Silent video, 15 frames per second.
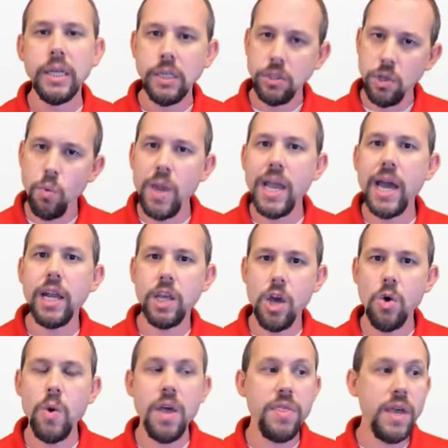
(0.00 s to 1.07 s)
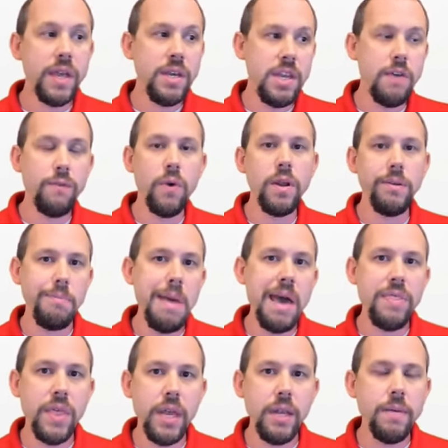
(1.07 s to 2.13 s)
So, we got to go with a different
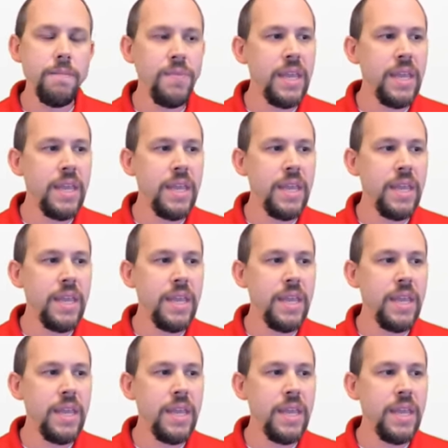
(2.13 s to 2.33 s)
method.